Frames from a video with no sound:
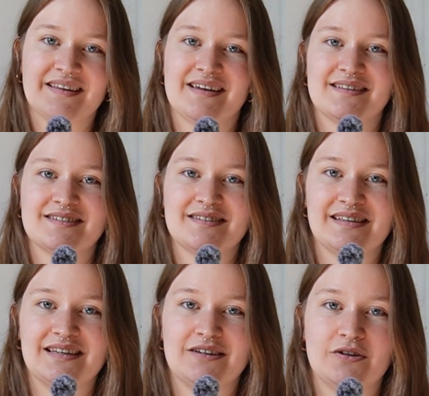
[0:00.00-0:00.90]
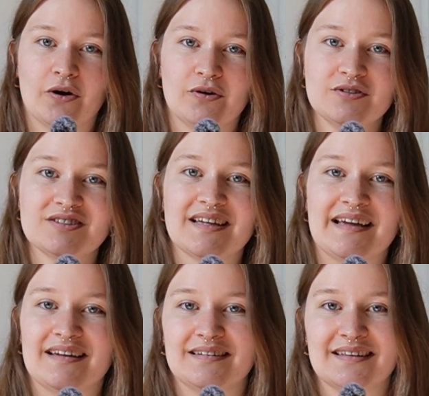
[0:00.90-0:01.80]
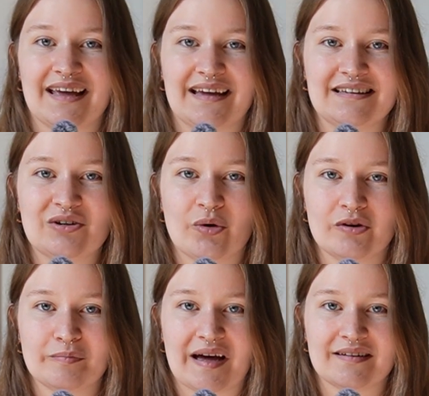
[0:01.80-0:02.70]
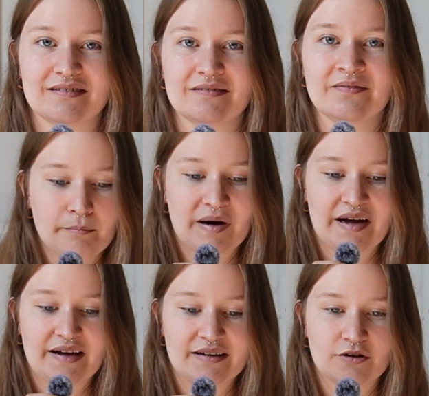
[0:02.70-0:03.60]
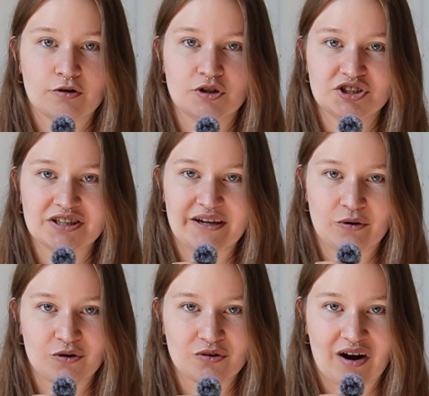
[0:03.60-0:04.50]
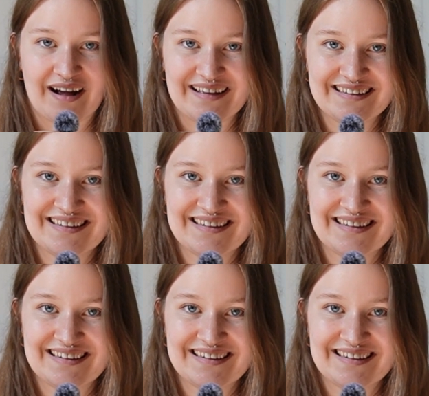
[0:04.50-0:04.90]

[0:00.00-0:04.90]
There's the Ghost and Candy Corn pattern by Crochet or Cry.